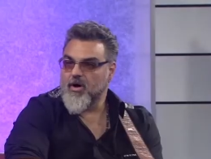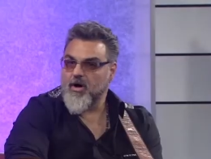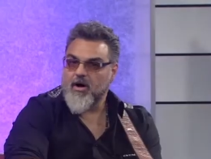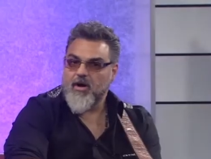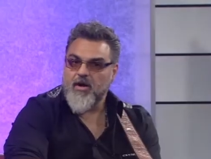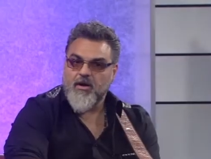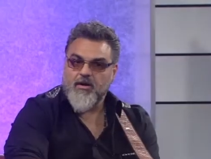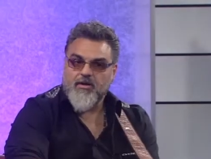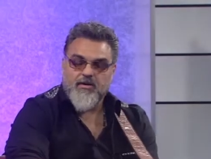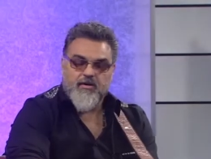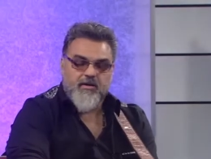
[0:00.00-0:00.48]

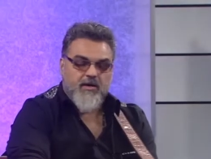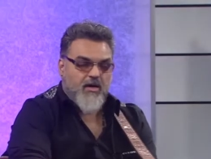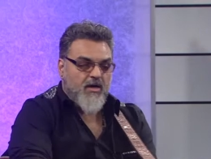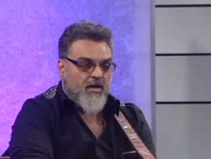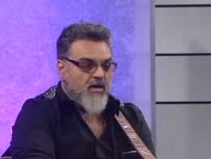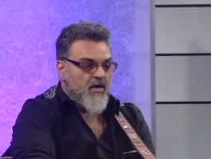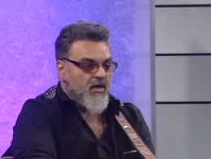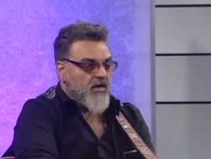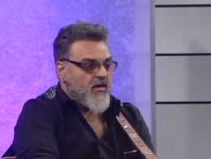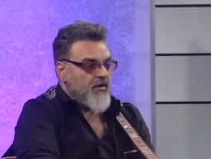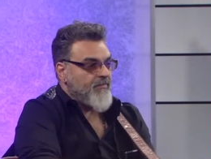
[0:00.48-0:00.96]
on
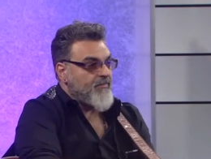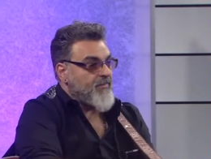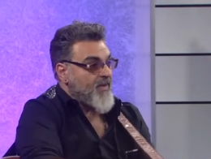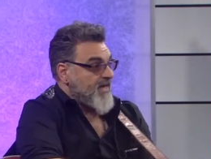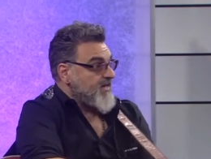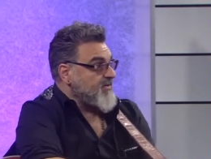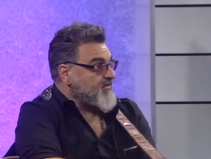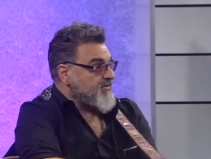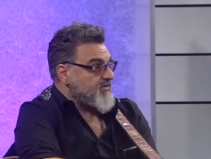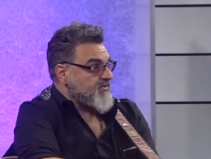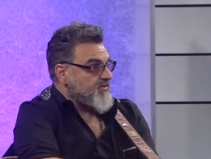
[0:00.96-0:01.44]
uh,
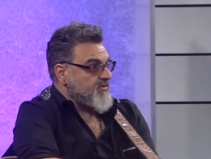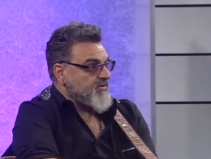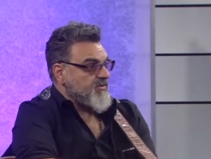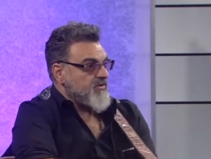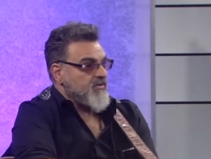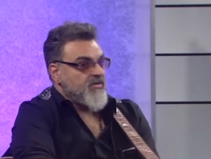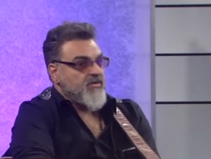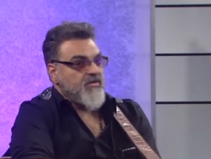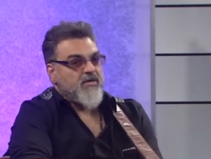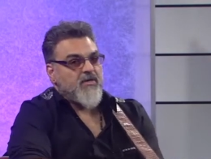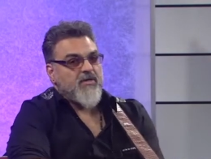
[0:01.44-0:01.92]
bass.
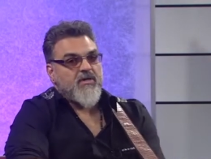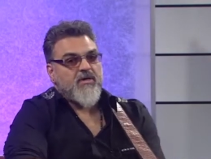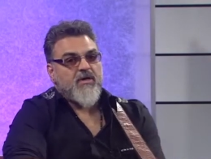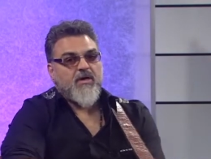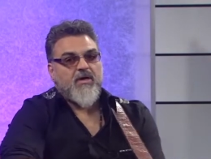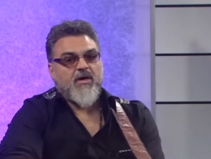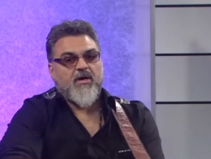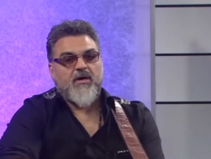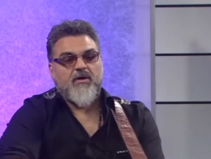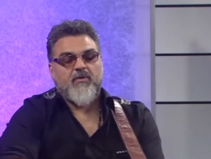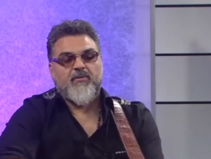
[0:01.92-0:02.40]
Wow.
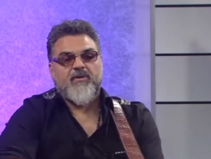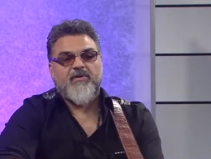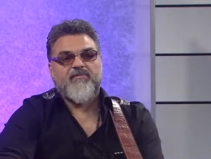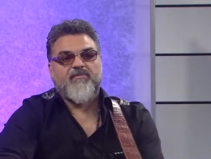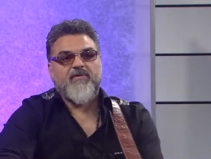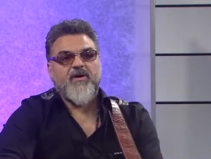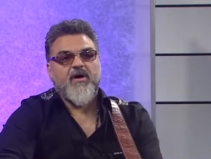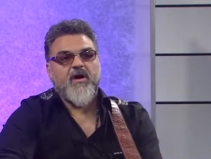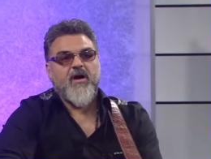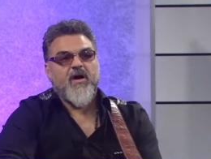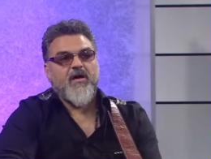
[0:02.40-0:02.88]
Uh,
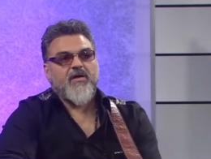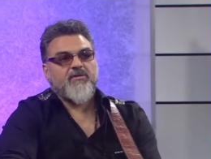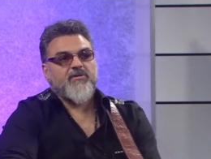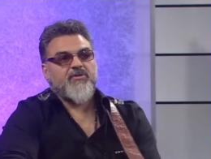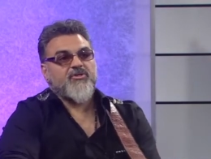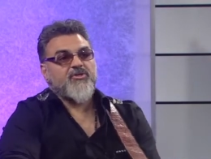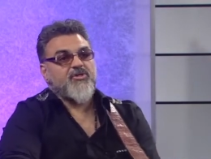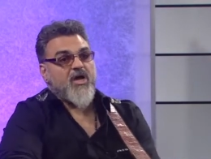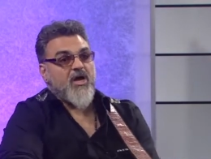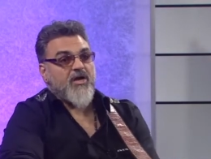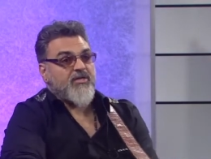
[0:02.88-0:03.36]
we've got
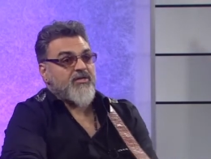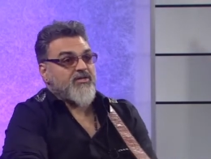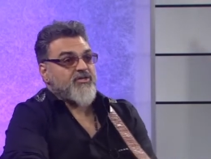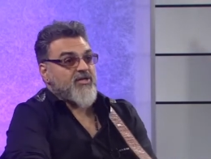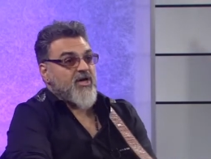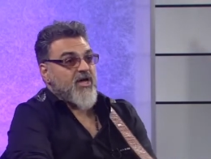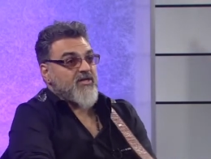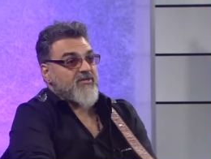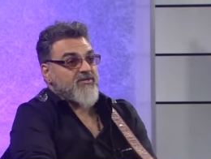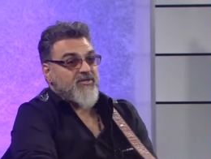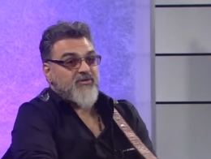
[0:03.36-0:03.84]
Johnny
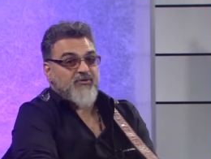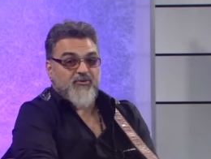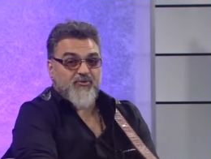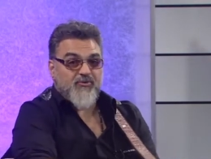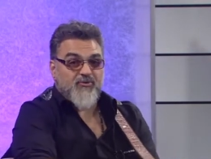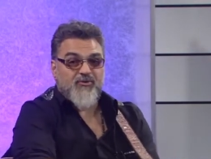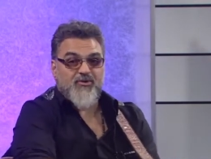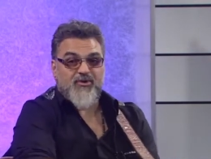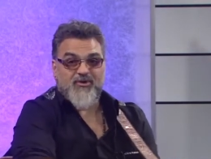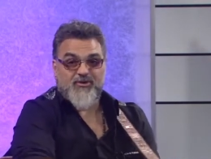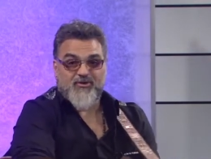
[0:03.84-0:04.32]
Johnson,
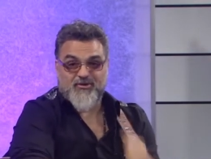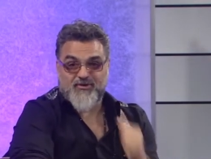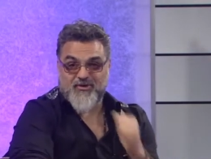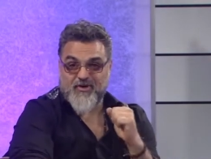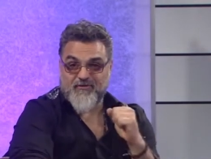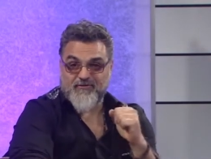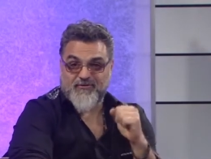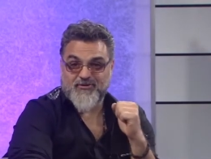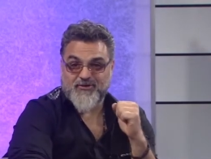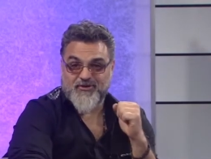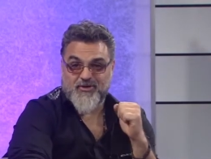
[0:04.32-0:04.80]
who's a
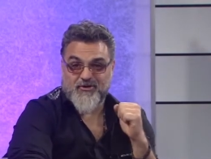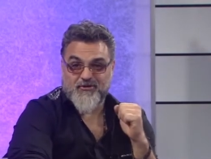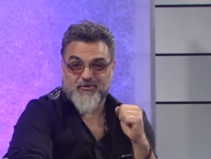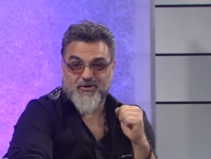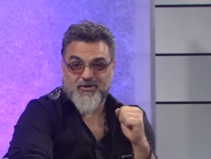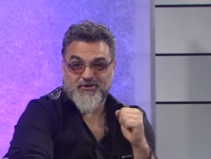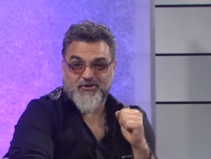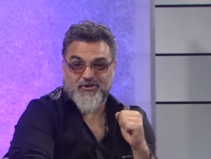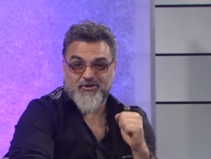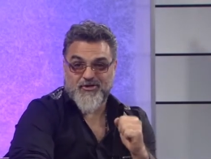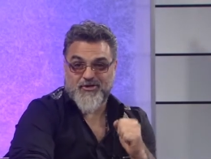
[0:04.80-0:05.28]
seventh
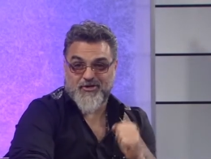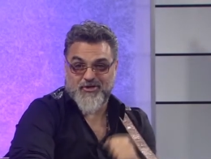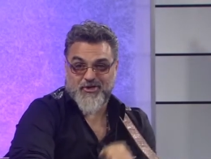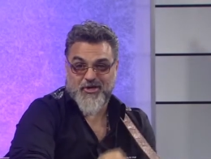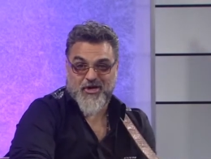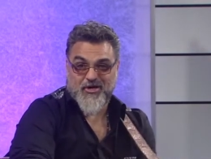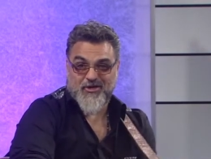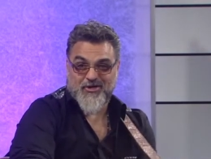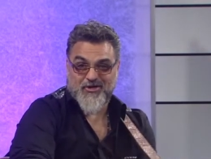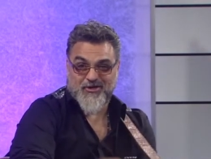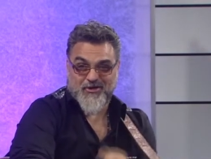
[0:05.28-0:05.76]
generation
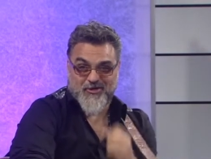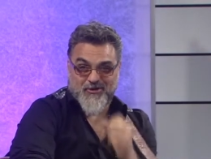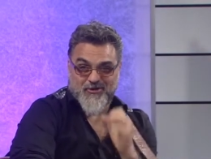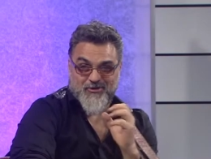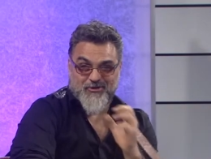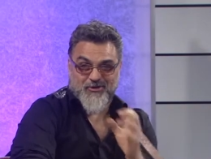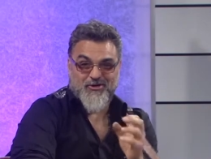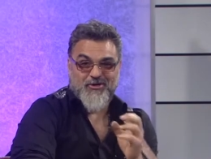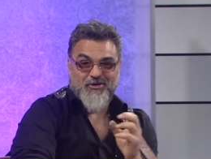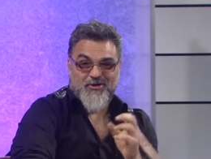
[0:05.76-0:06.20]
Canadian, good,